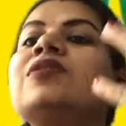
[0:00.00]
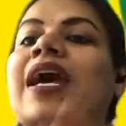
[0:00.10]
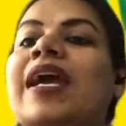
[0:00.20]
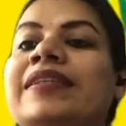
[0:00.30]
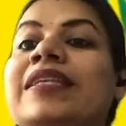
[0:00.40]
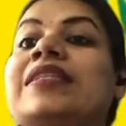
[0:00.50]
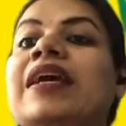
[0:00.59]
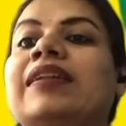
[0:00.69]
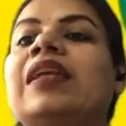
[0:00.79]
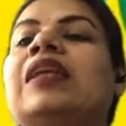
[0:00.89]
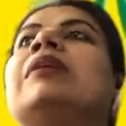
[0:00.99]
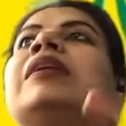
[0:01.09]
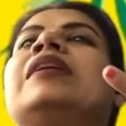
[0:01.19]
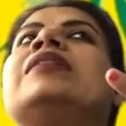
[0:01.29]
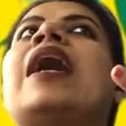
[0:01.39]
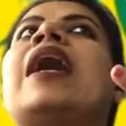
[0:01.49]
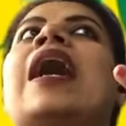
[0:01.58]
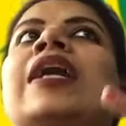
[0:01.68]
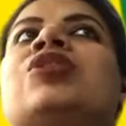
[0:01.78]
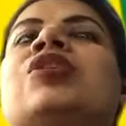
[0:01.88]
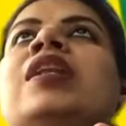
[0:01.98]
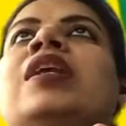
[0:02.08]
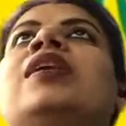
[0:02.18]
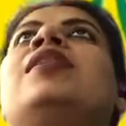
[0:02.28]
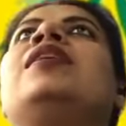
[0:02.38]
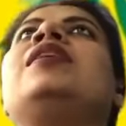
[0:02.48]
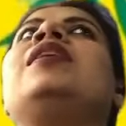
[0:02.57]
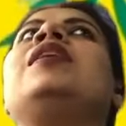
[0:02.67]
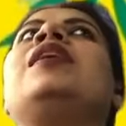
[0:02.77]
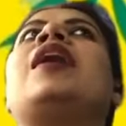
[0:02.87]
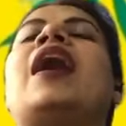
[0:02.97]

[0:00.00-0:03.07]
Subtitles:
Science is nothing, but it is actually the